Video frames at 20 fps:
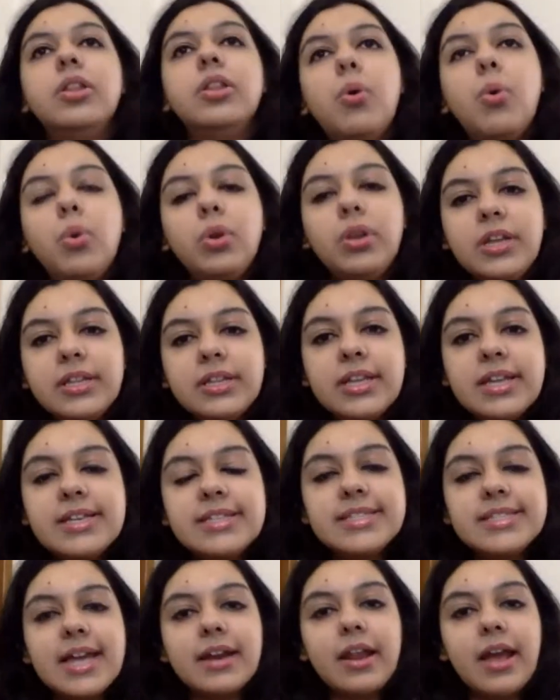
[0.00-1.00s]
The only
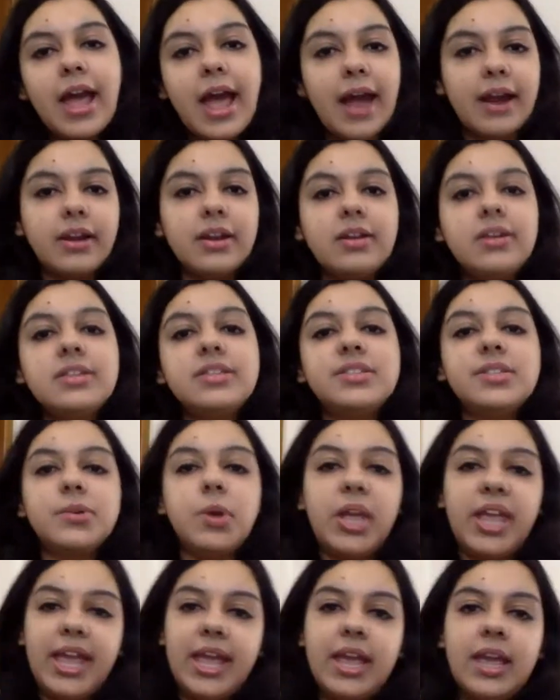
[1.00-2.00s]
things that are added
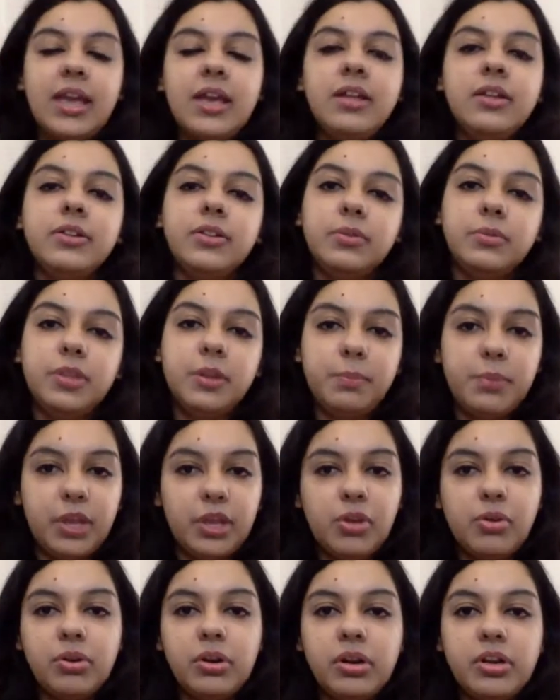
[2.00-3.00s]
is A, the
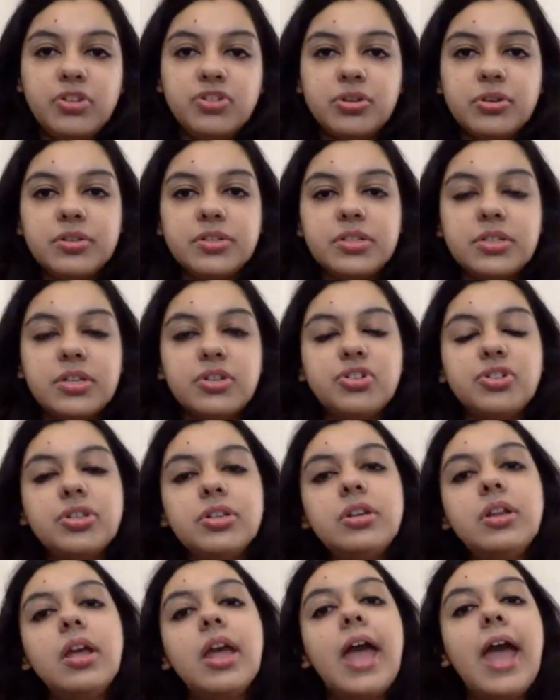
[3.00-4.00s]
pecuniary
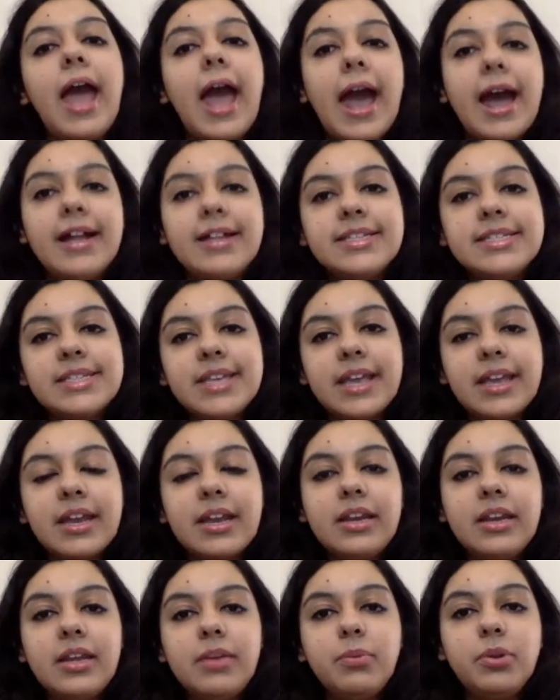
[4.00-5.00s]
jurisdiction, and
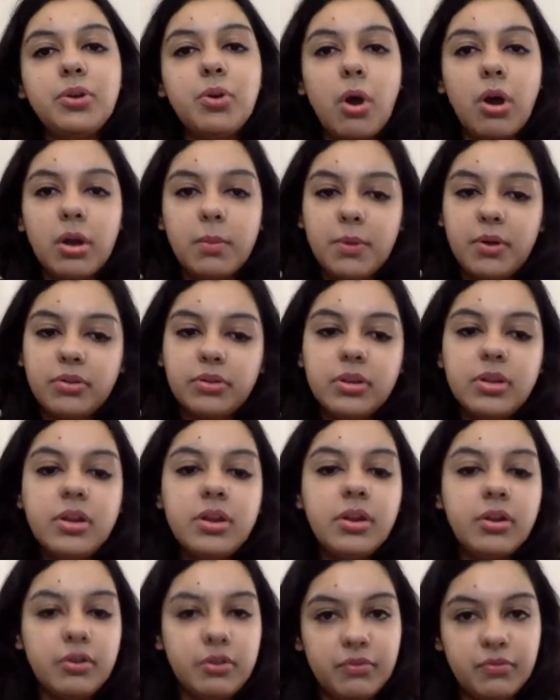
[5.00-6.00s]
secondly, we talk about the
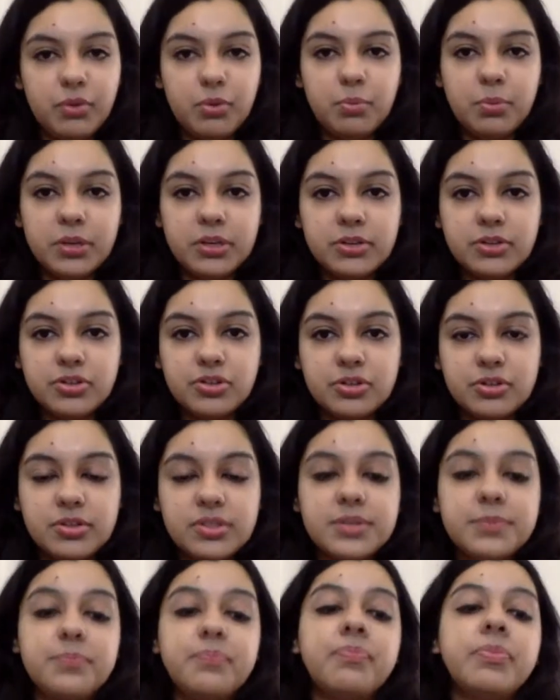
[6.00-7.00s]
review
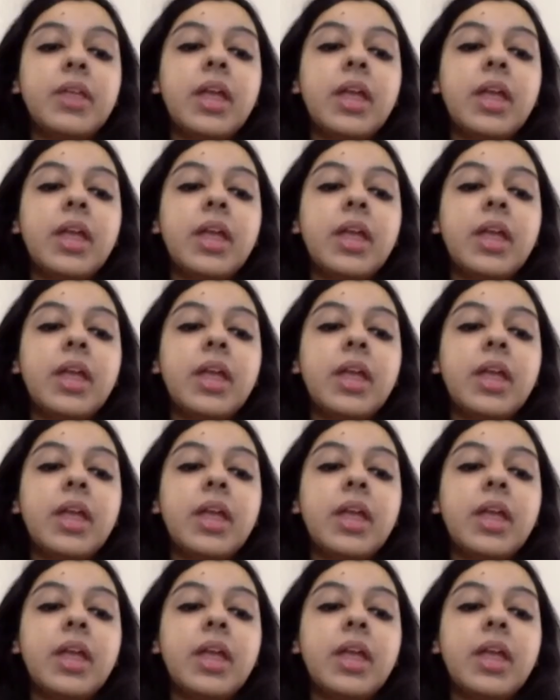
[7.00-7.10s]
petitions.